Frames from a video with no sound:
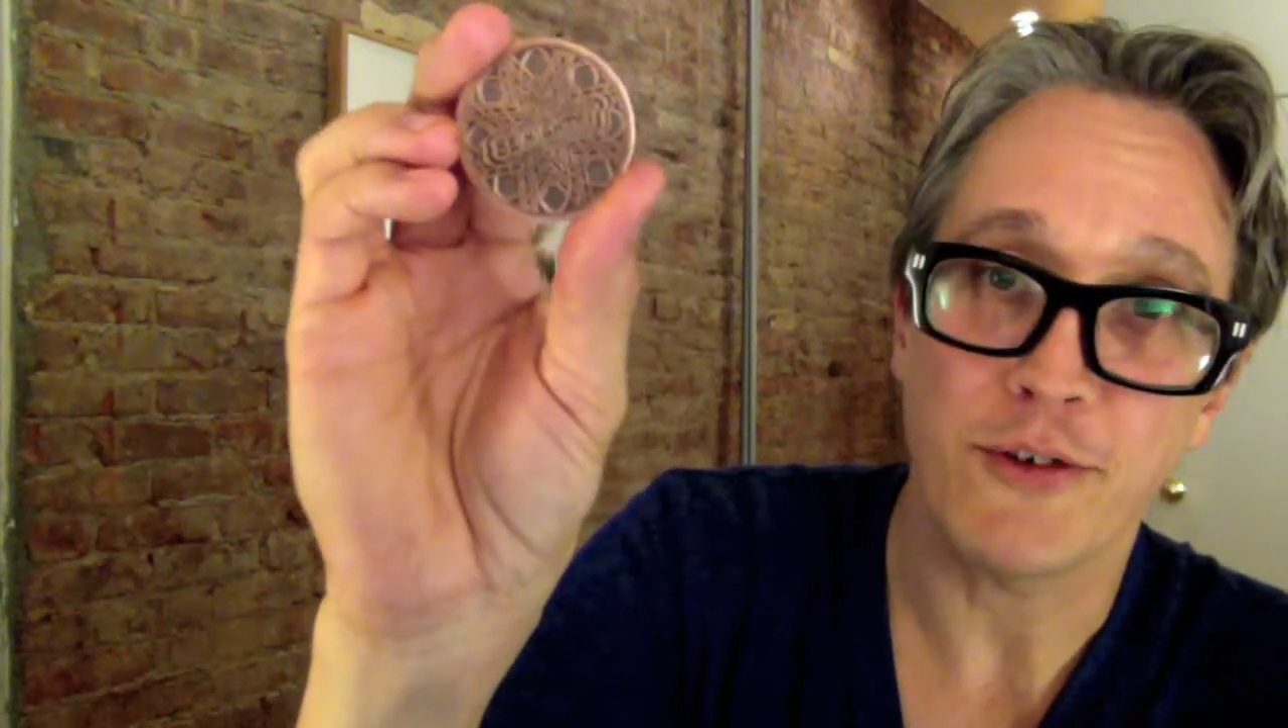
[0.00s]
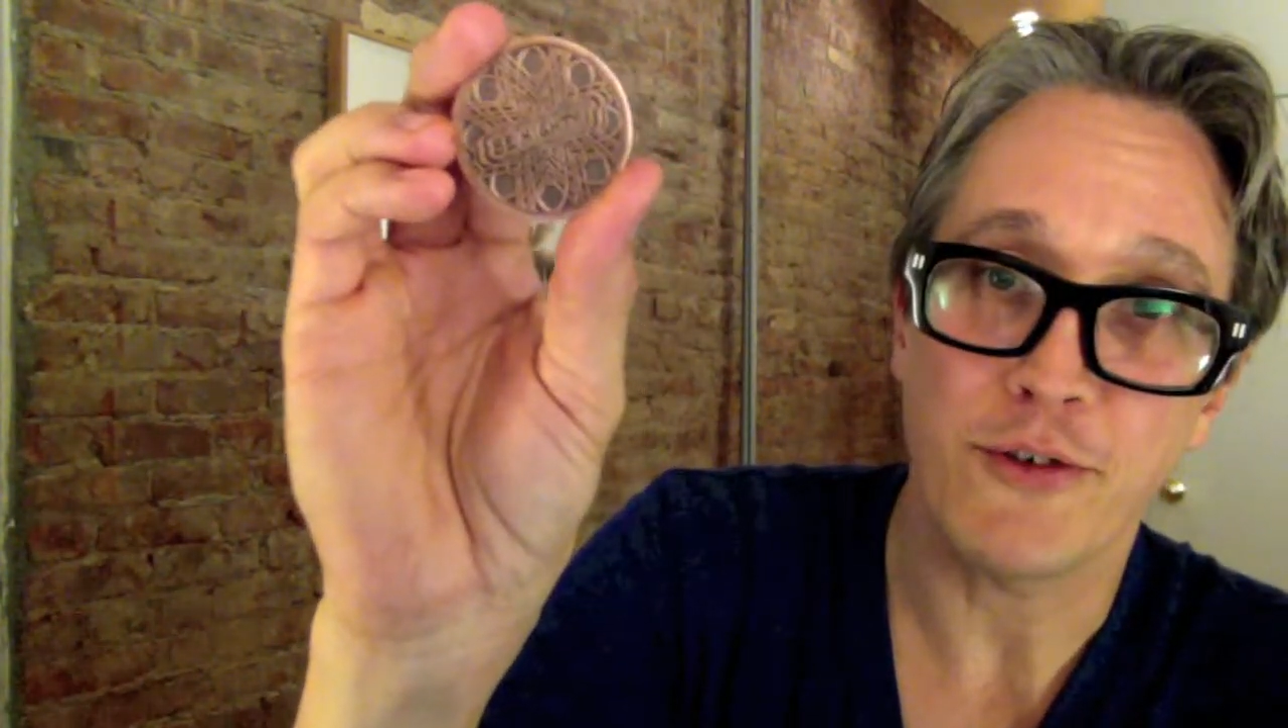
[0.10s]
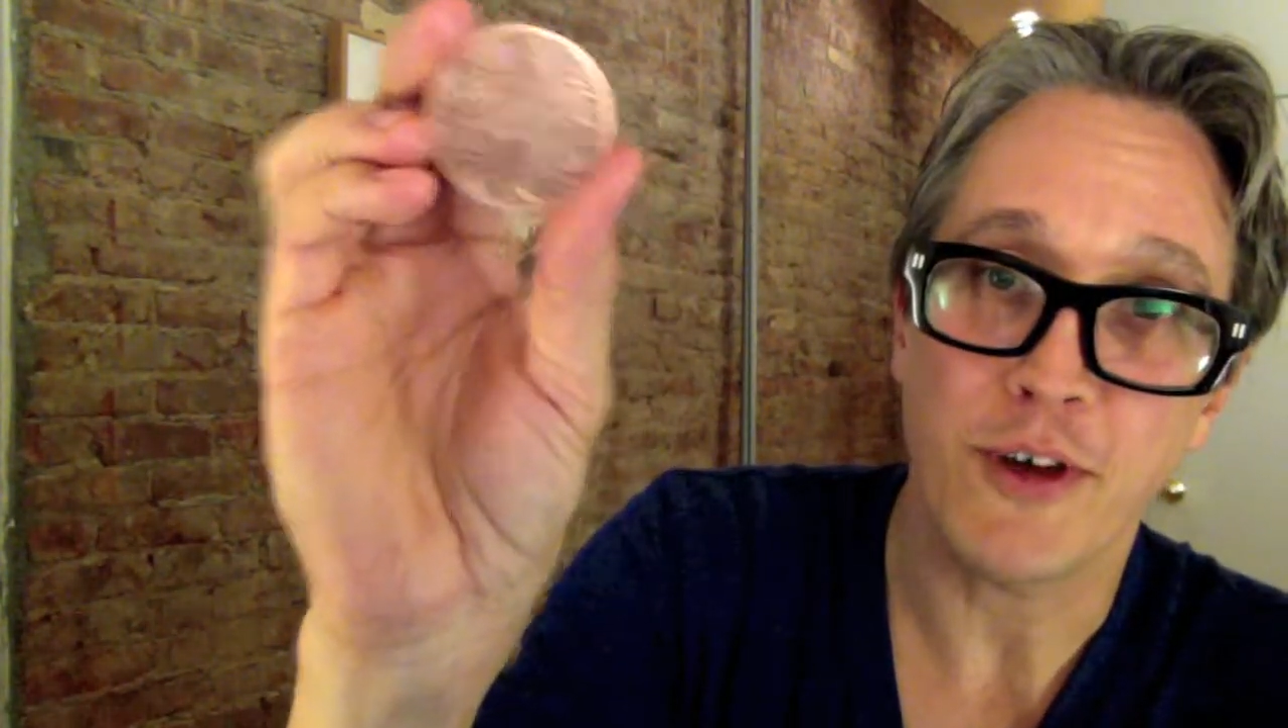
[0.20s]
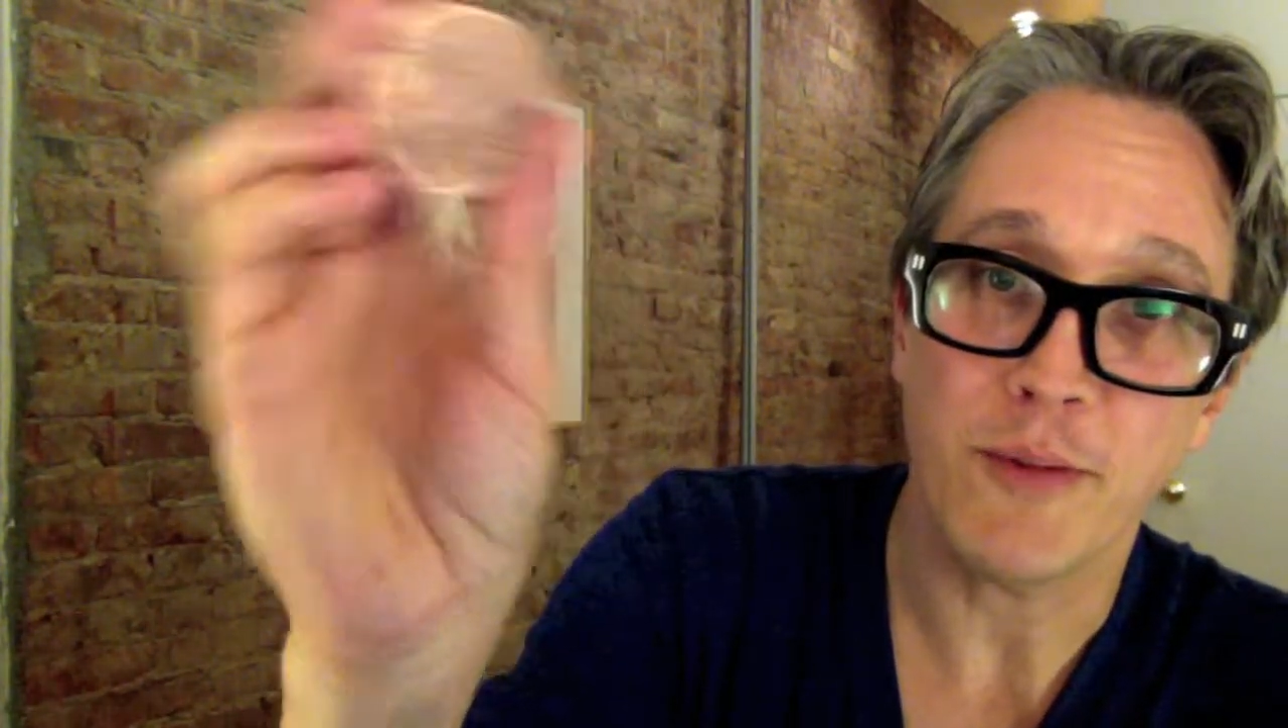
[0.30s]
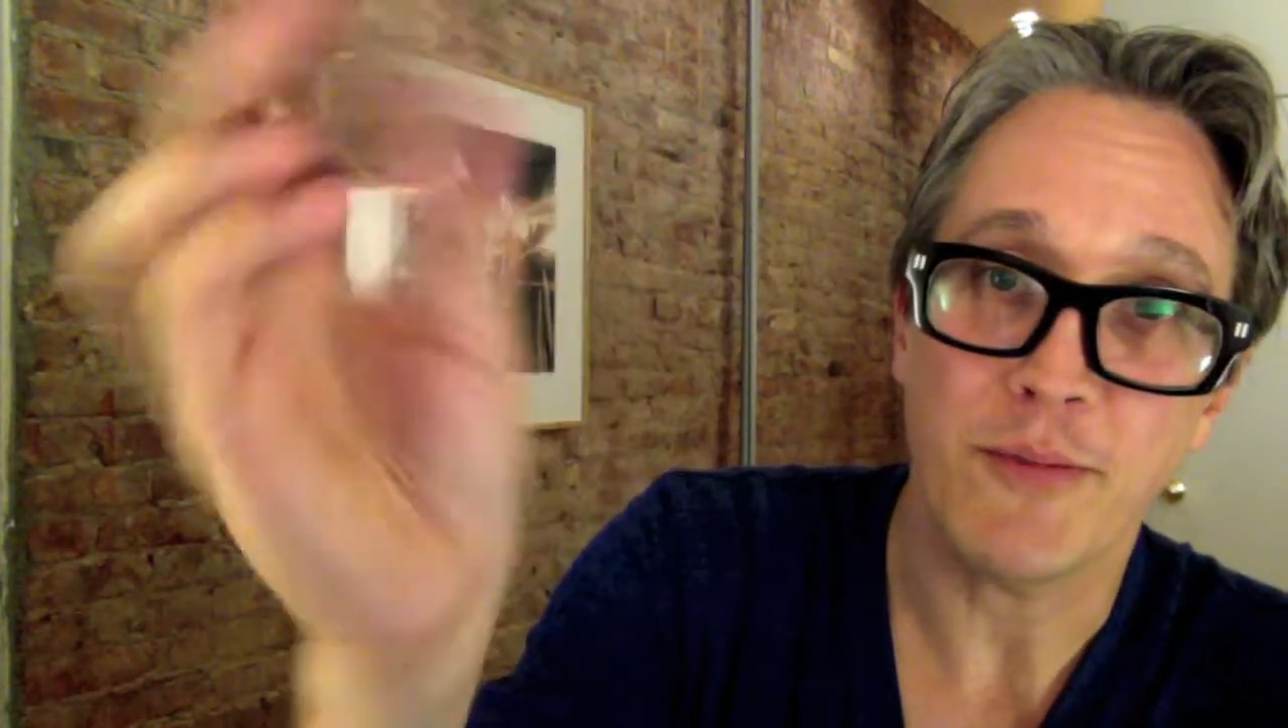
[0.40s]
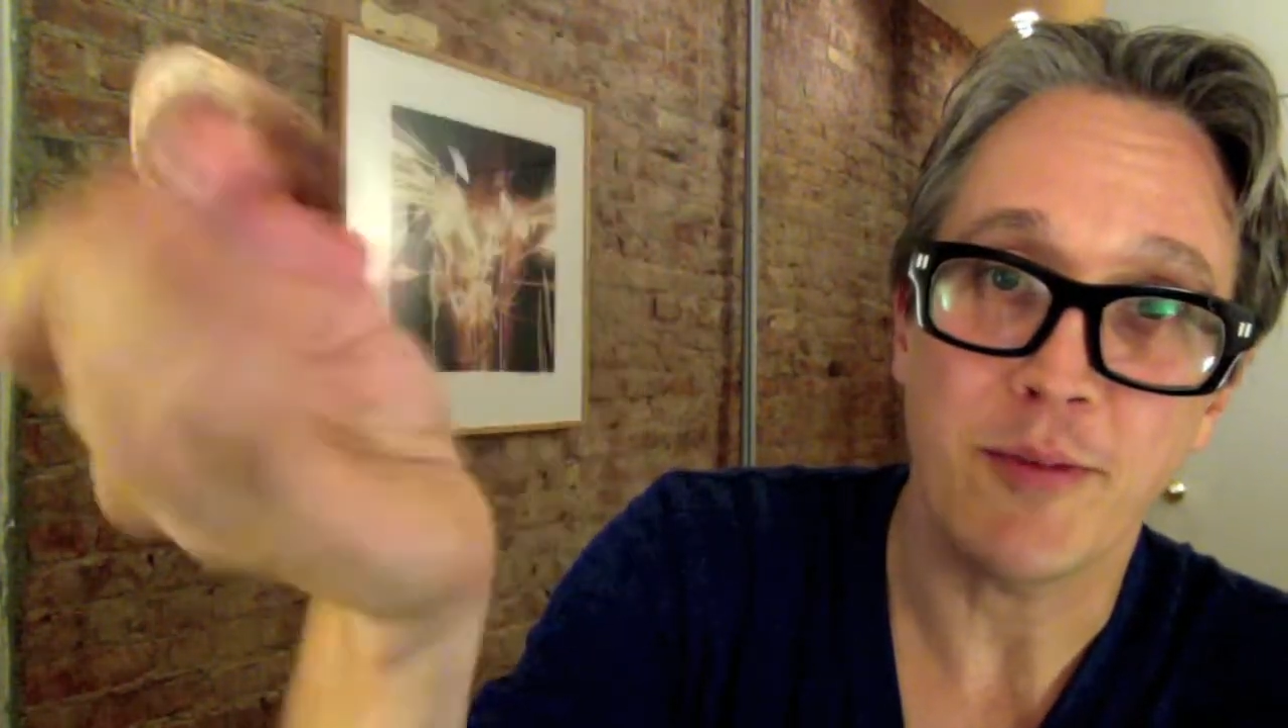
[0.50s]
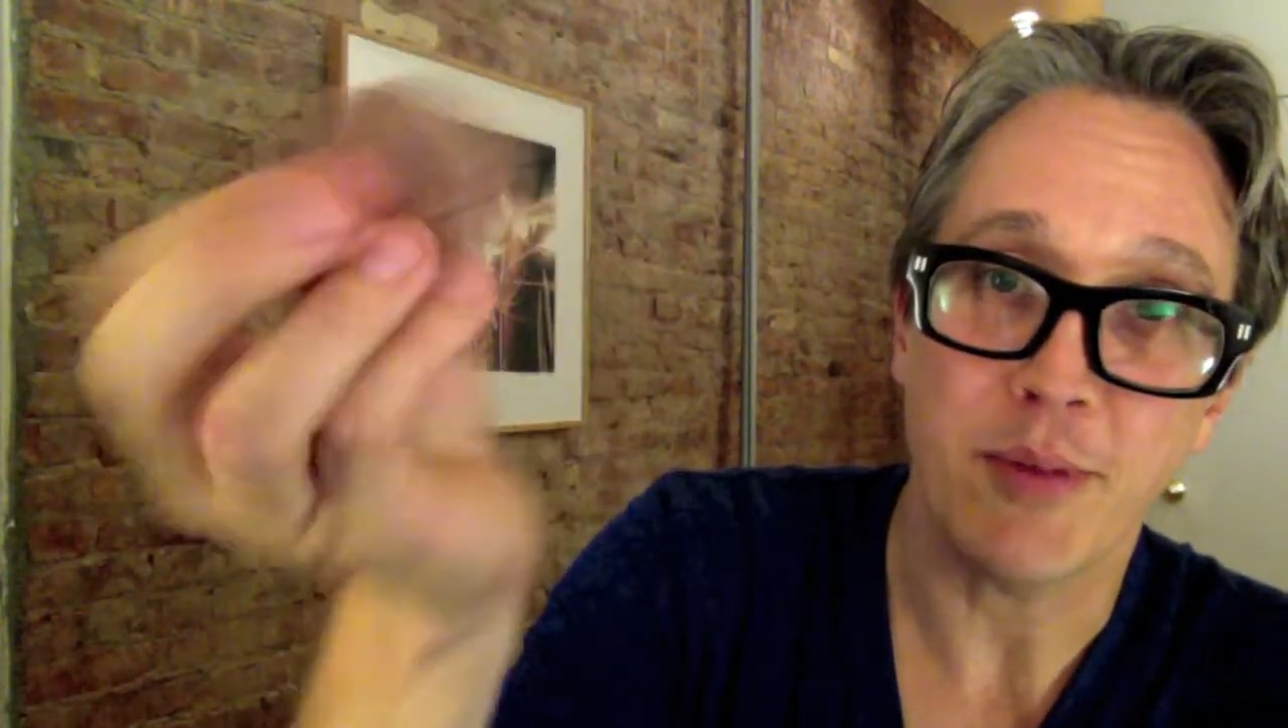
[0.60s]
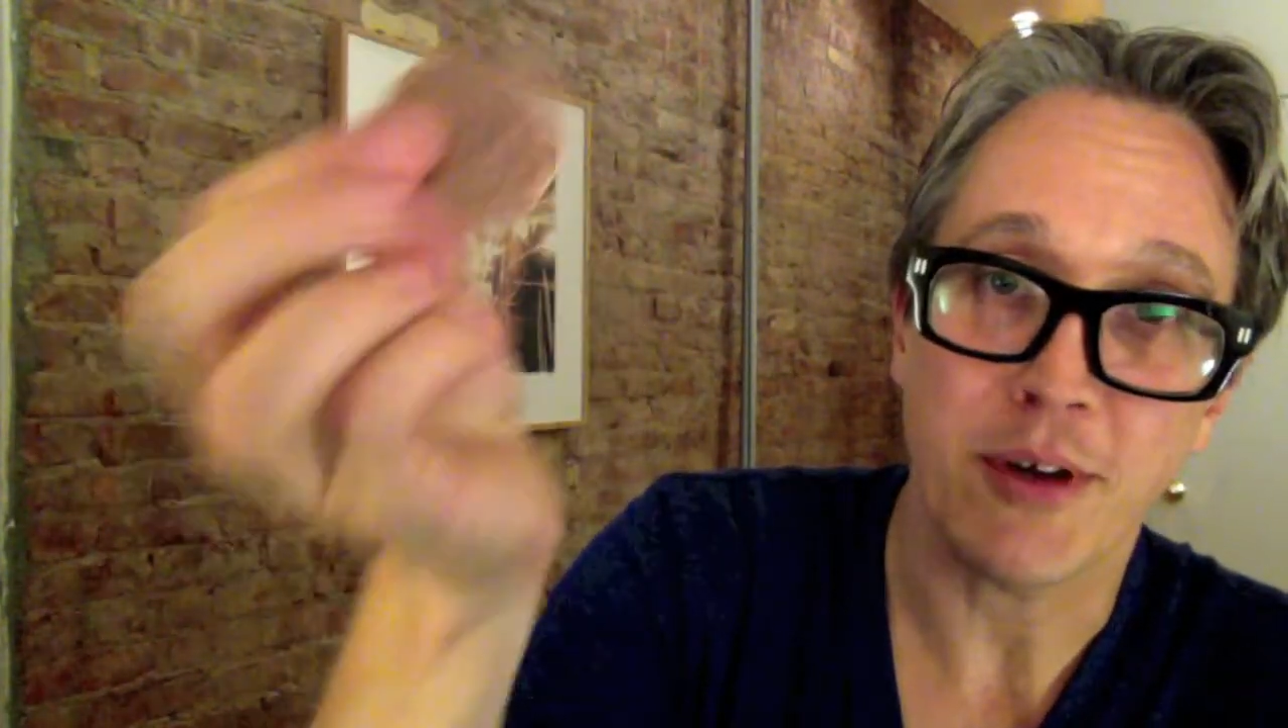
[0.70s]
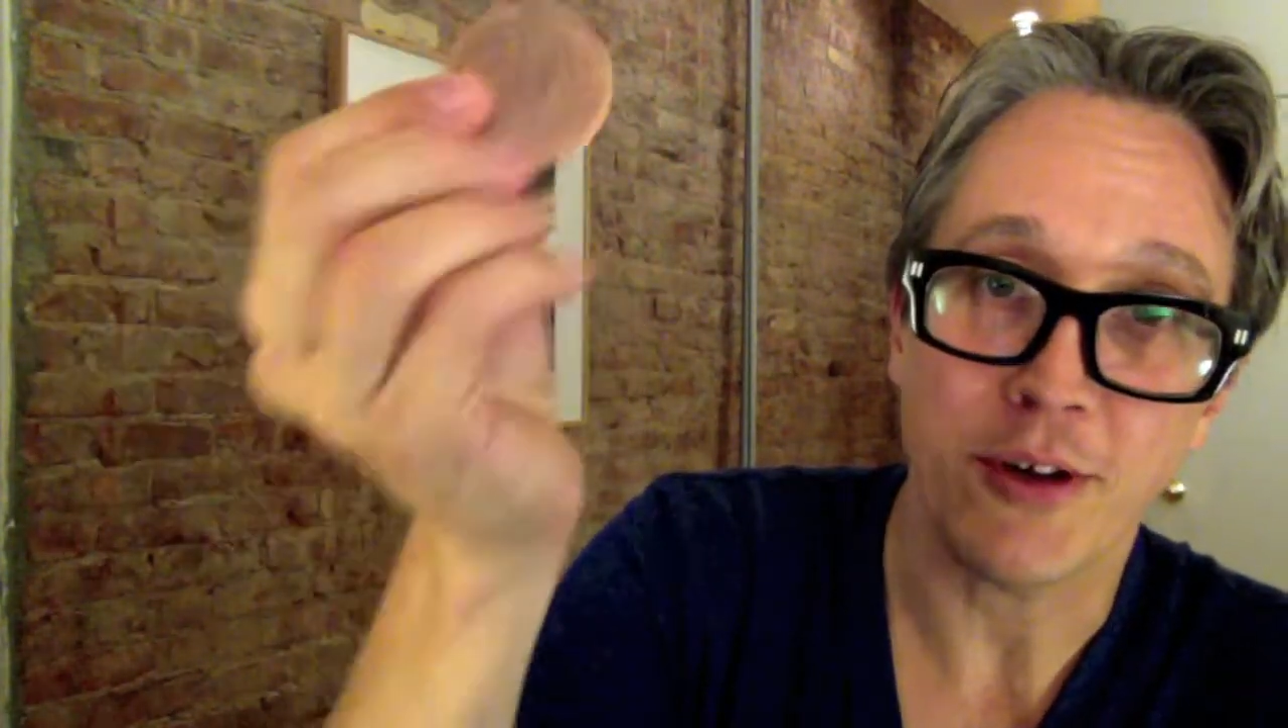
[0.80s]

dreams and bigger